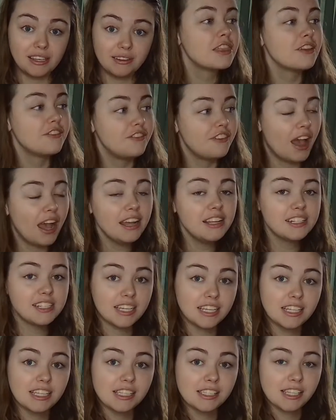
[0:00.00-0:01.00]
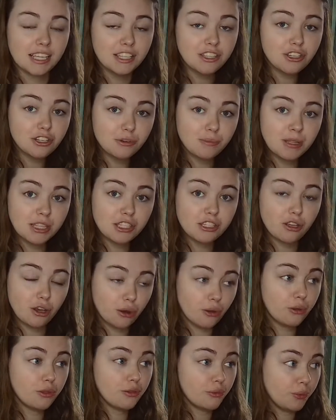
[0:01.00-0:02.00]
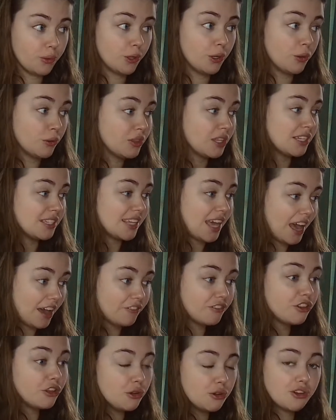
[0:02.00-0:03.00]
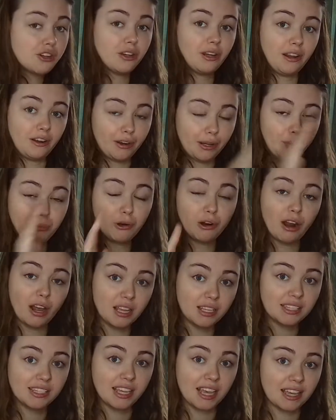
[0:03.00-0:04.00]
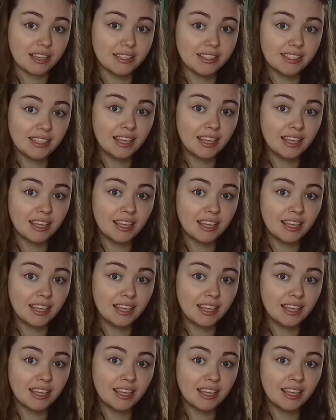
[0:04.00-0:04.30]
The fact is, instruments go through this evolutionary process